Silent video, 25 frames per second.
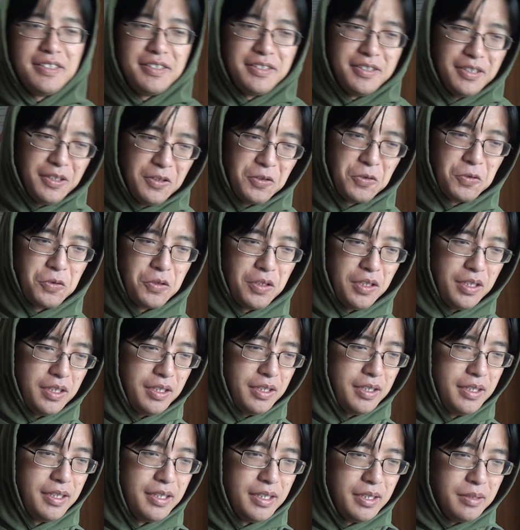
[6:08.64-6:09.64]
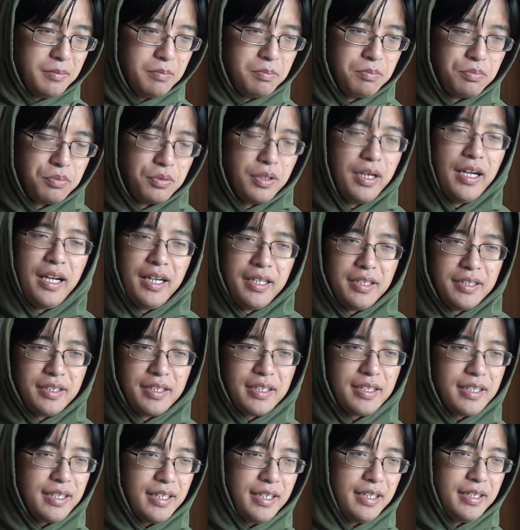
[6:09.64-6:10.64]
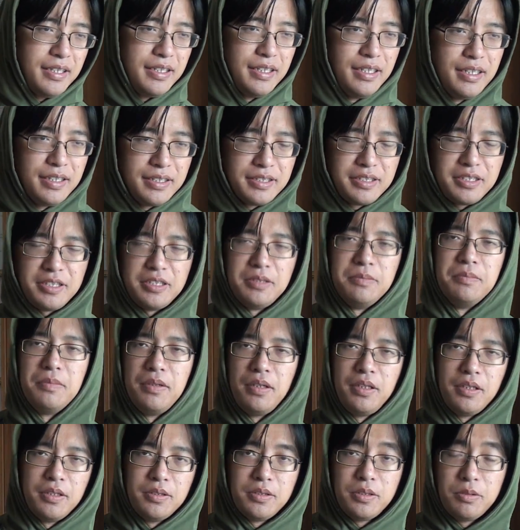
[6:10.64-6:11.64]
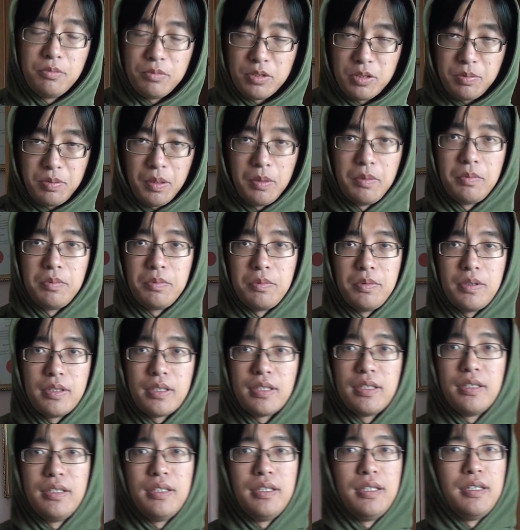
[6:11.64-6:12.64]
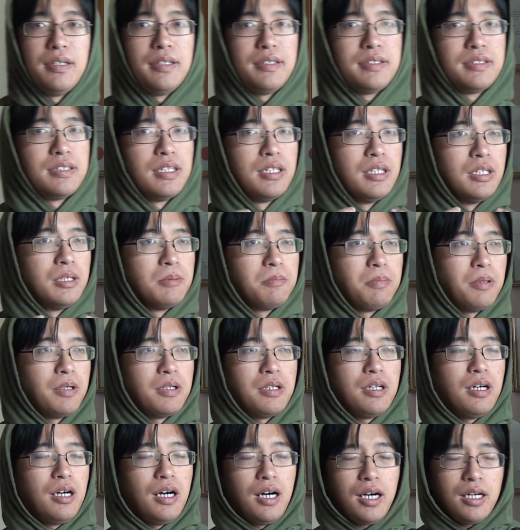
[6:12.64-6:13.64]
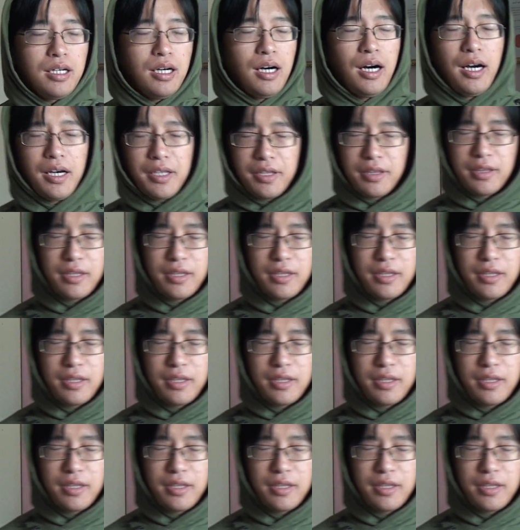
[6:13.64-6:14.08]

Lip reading: Zelda branding and symbolism which people recognize. But I